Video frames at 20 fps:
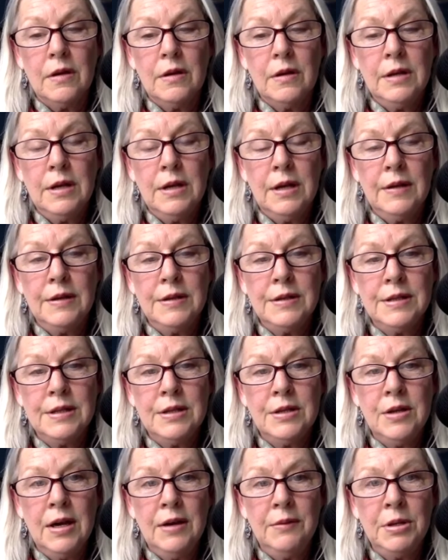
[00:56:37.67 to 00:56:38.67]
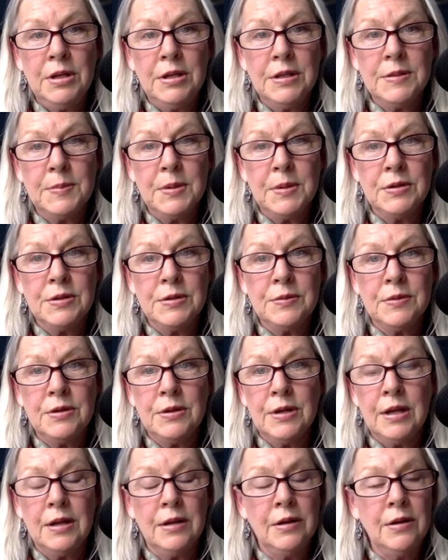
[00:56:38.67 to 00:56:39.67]
Yeah, they said you have been exposed. Will you
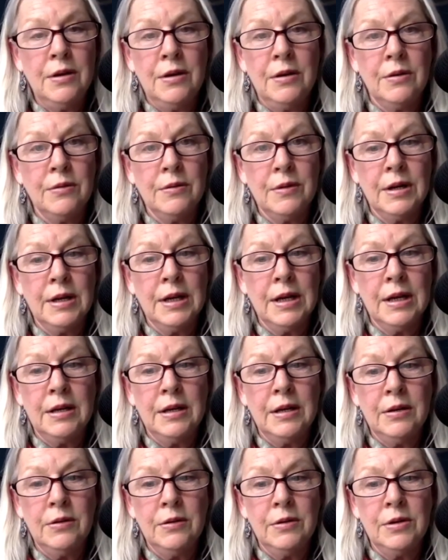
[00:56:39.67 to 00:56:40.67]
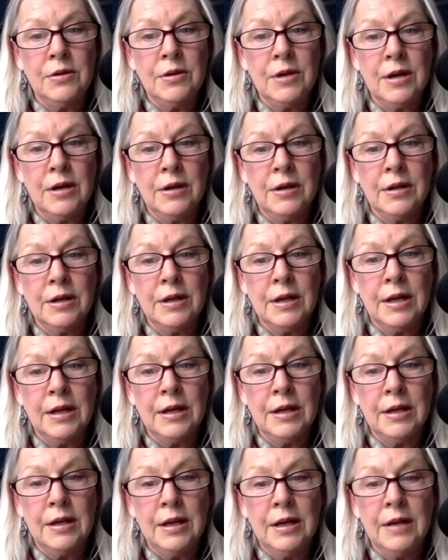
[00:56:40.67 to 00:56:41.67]
get? No. Again, Hillary, you're not going to get
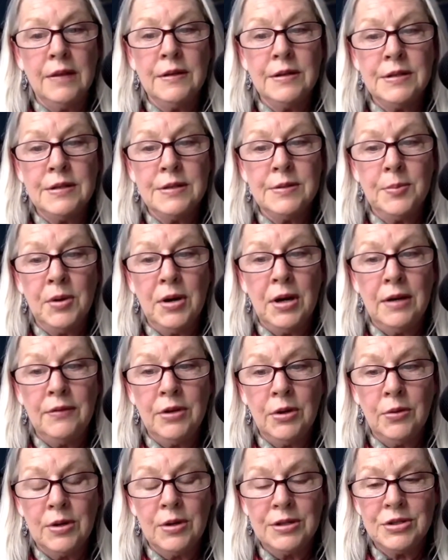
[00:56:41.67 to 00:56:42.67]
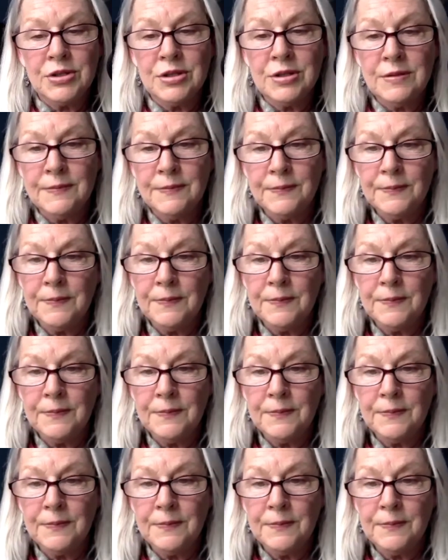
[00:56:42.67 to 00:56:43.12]
it. And this is a private question.